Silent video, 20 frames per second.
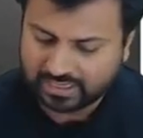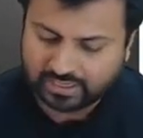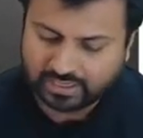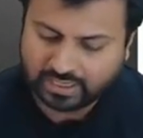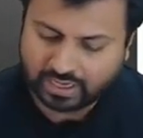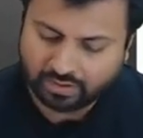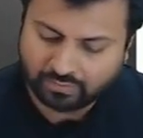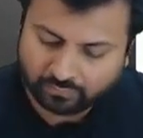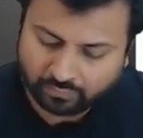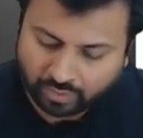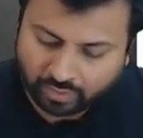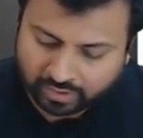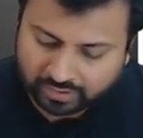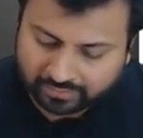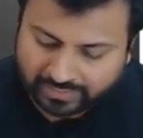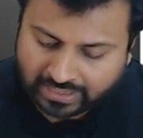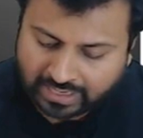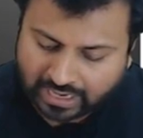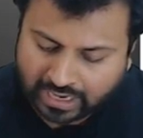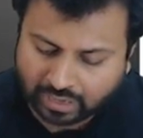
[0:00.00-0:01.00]
Now,
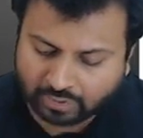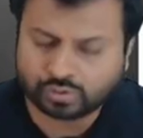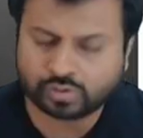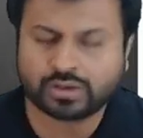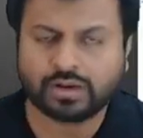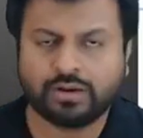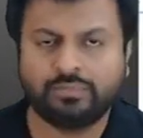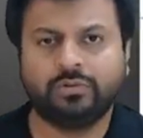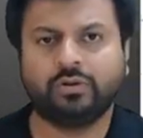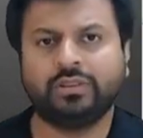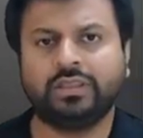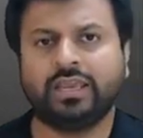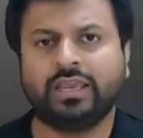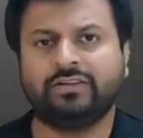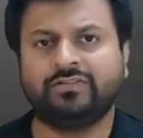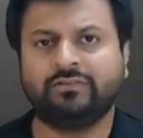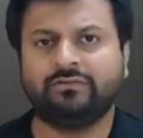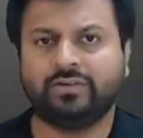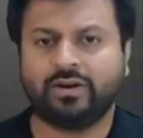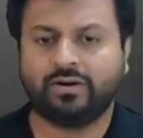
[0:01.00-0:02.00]
how to compute the
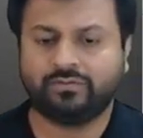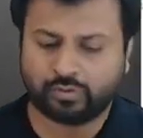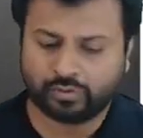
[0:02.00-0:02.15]
FMV of